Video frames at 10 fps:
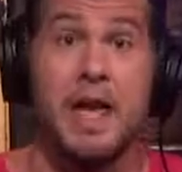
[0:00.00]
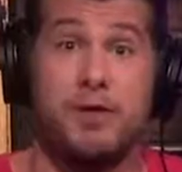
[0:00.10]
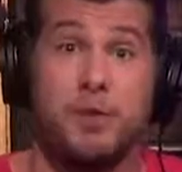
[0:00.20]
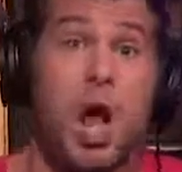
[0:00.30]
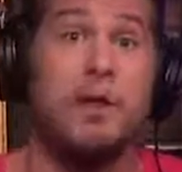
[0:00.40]

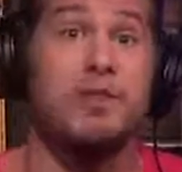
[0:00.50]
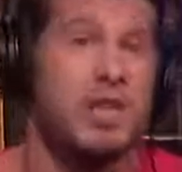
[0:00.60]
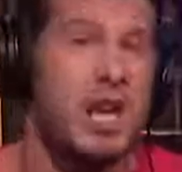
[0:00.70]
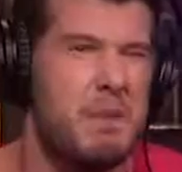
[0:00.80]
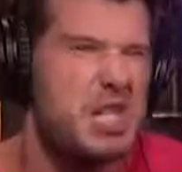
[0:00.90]
If you all of a
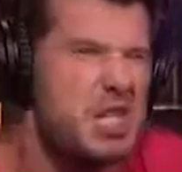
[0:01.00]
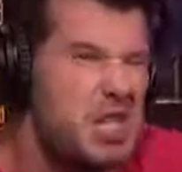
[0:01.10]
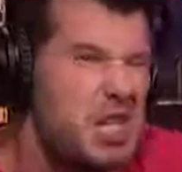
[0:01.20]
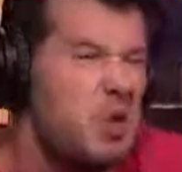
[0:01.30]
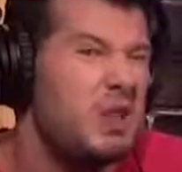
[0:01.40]
sudden, because you
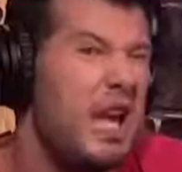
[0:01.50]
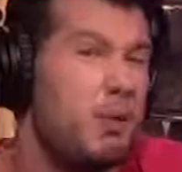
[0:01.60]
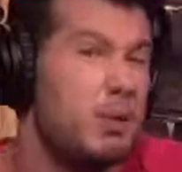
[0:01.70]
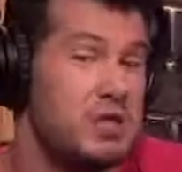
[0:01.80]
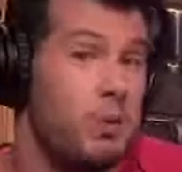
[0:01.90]
don't
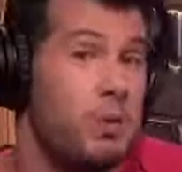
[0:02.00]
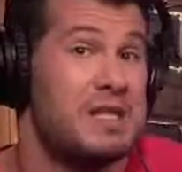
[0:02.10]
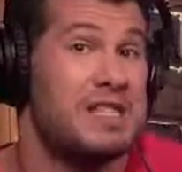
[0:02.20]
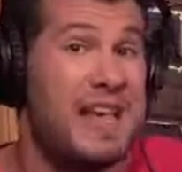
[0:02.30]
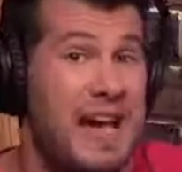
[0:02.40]
like what
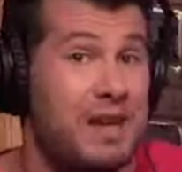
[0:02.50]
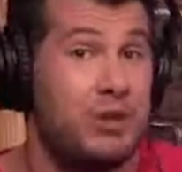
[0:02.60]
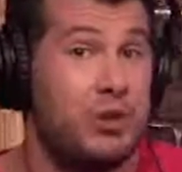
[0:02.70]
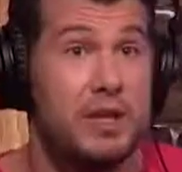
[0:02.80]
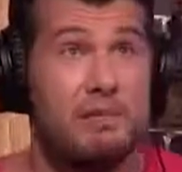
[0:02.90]
someone said,
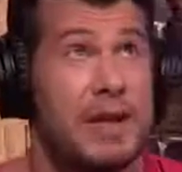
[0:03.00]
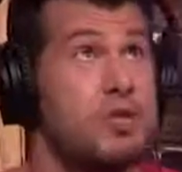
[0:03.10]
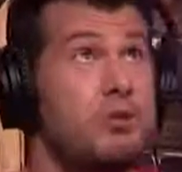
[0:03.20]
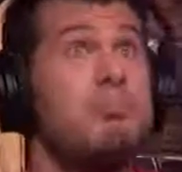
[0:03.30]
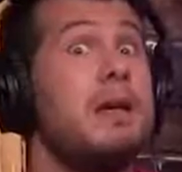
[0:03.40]
even though they've
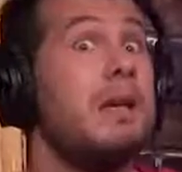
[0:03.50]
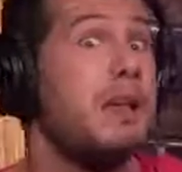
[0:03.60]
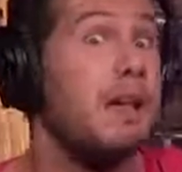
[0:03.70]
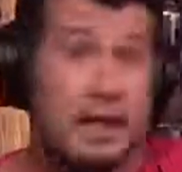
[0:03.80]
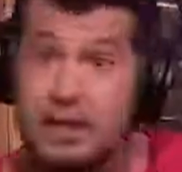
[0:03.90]
made you
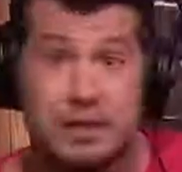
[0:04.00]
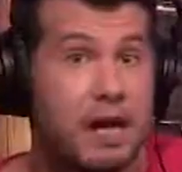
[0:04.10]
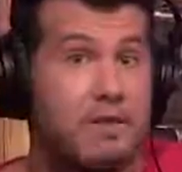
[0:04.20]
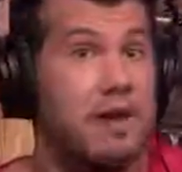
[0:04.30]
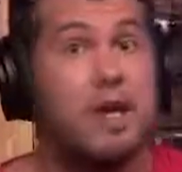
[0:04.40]
millions
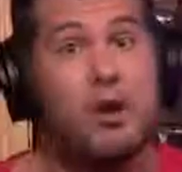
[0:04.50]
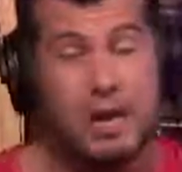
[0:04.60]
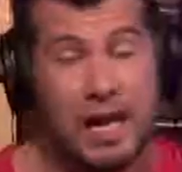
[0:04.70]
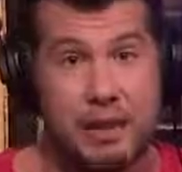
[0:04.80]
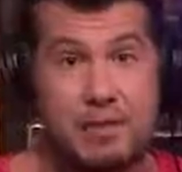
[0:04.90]
on video
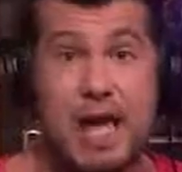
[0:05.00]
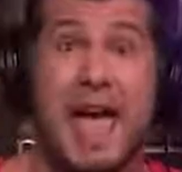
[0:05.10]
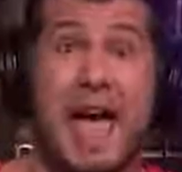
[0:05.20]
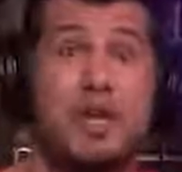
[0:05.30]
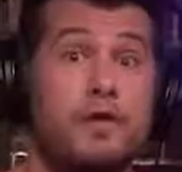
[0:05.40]
games,
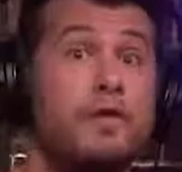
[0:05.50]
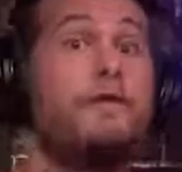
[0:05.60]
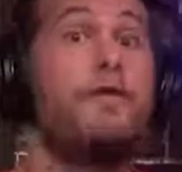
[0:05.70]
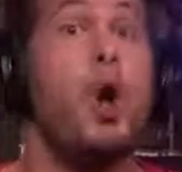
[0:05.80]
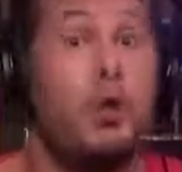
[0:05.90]
and you
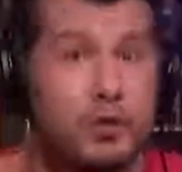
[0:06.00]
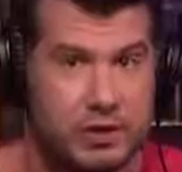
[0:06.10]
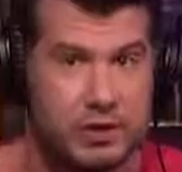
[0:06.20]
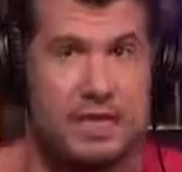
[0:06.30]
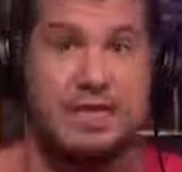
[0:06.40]

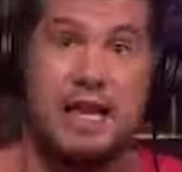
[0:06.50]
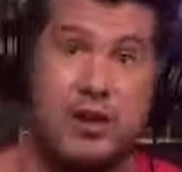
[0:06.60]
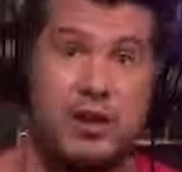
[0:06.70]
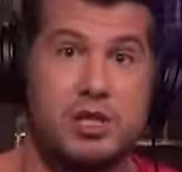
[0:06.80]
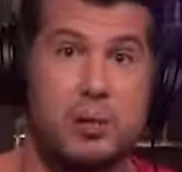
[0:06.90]
falsely
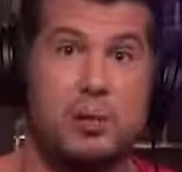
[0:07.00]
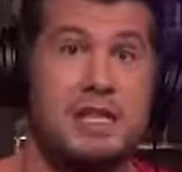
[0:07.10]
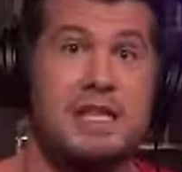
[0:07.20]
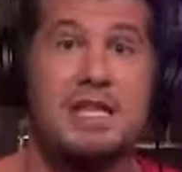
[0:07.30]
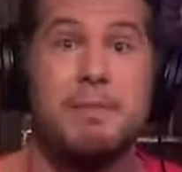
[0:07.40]
slander someone with
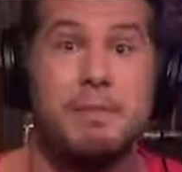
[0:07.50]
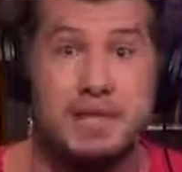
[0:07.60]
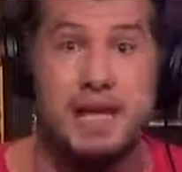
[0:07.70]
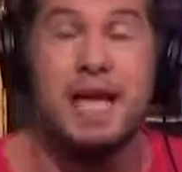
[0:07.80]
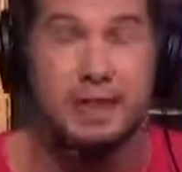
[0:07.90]
a
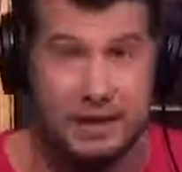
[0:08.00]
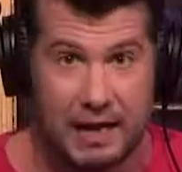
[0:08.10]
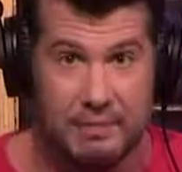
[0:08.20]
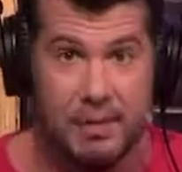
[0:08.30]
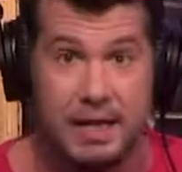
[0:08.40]
DMCA
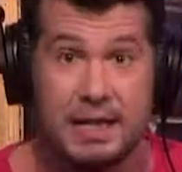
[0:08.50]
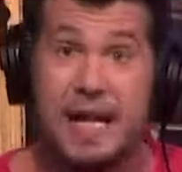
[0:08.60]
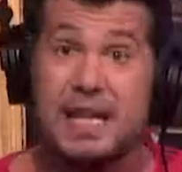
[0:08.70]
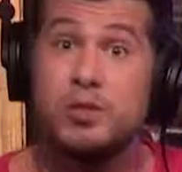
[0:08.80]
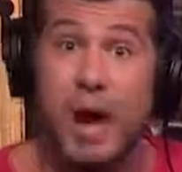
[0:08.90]
claim,
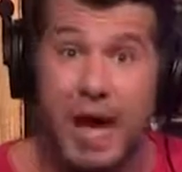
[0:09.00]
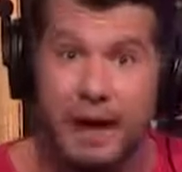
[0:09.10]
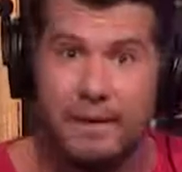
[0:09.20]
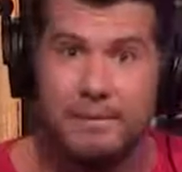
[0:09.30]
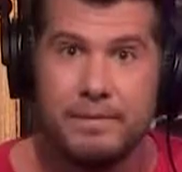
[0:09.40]
guess what?
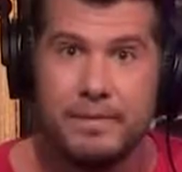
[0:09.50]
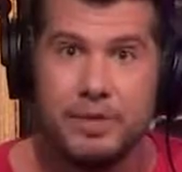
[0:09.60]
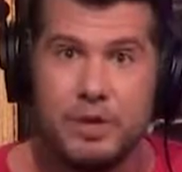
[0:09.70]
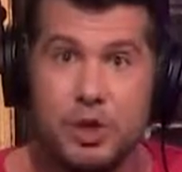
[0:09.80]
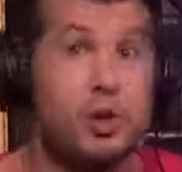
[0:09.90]

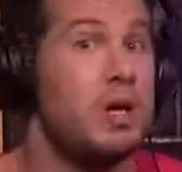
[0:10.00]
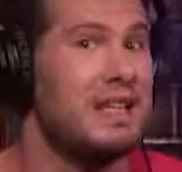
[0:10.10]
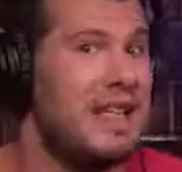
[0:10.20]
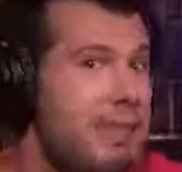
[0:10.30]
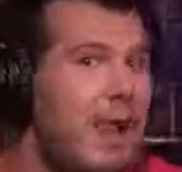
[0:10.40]
You
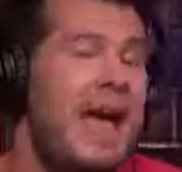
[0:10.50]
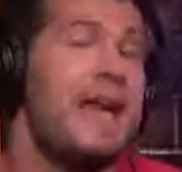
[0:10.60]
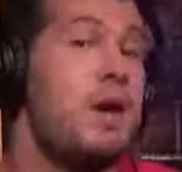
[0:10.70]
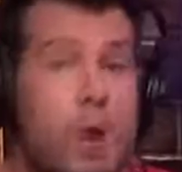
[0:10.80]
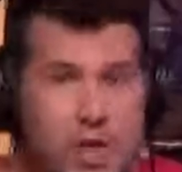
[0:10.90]
can label
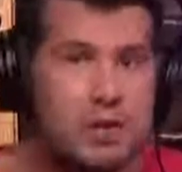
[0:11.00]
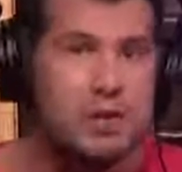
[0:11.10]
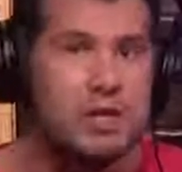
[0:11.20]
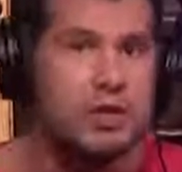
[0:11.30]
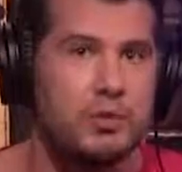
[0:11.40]
anyone you
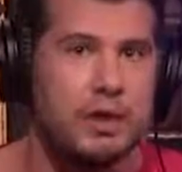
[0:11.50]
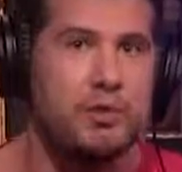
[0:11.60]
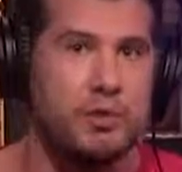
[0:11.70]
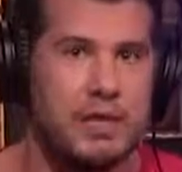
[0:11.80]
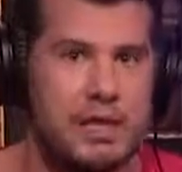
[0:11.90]
disagree
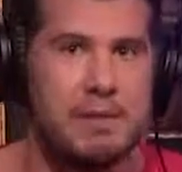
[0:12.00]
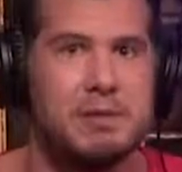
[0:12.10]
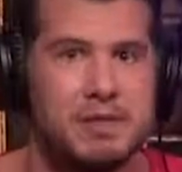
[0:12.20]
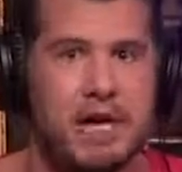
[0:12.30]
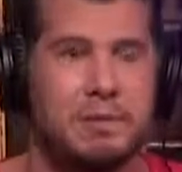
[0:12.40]
with a
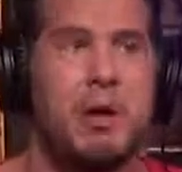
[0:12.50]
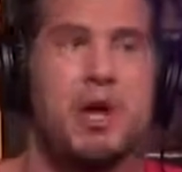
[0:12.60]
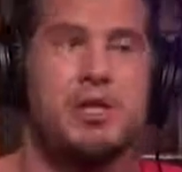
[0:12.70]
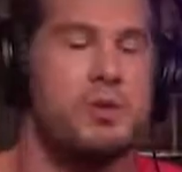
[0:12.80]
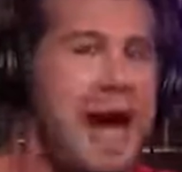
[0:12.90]
DMCA claim.
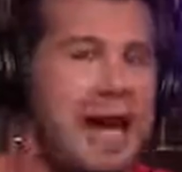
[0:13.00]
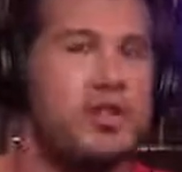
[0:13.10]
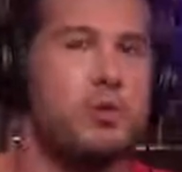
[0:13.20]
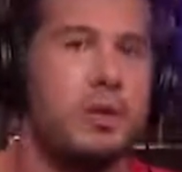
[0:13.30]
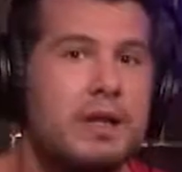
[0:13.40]
So that
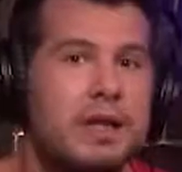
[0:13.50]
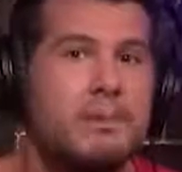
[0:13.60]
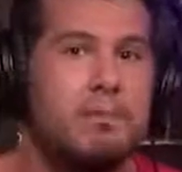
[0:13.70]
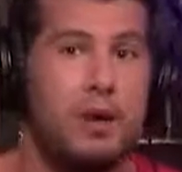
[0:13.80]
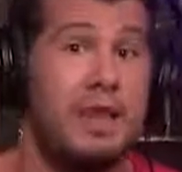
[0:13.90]
is really
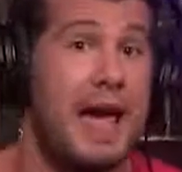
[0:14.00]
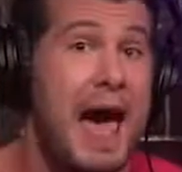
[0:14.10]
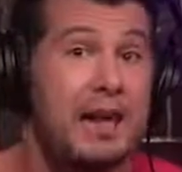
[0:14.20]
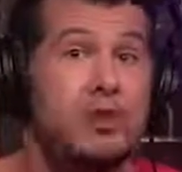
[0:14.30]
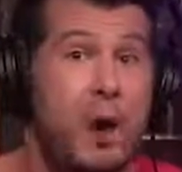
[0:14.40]
important.
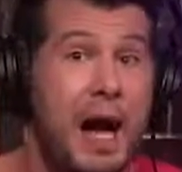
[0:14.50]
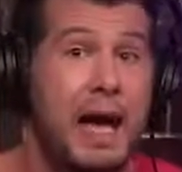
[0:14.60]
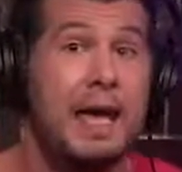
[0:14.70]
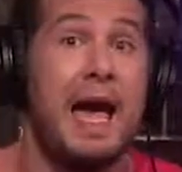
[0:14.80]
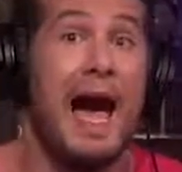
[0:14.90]
That is
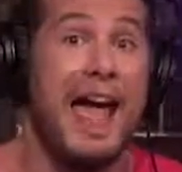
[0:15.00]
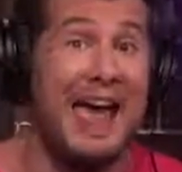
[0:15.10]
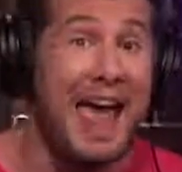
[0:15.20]
why I